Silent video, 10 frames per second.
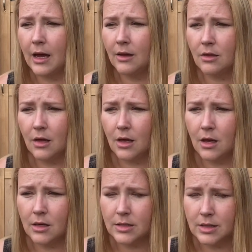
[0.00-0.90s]
get
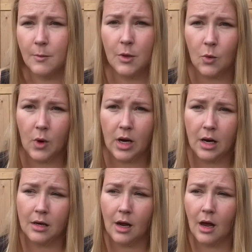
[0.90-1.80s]
the some of the
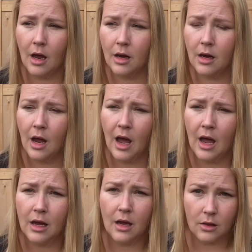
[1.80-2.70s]
weeding done,
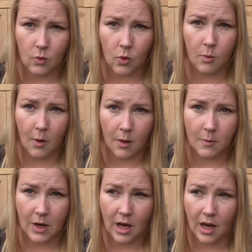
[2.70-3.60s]
get the
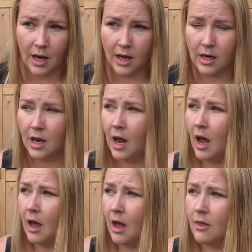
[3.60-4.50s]
rhubarb cut,
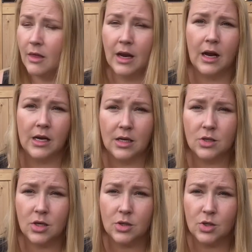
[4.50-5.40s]
then I
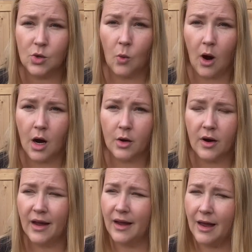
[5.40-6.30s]
need to do
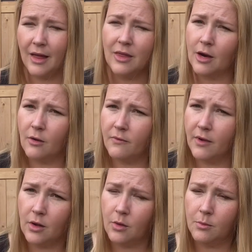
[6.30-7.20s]
watering, and then I'll
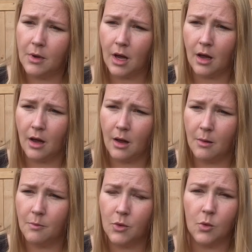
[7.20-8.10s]
film
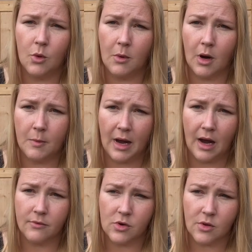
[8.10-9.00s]
um, the rhubarb
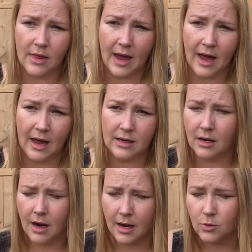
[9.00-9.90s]
after that
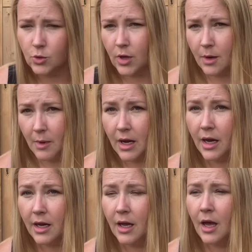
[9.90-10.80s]
and drink
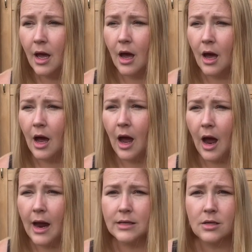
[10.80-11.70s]
my
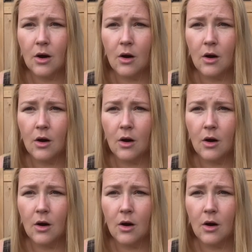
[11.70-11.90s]
iced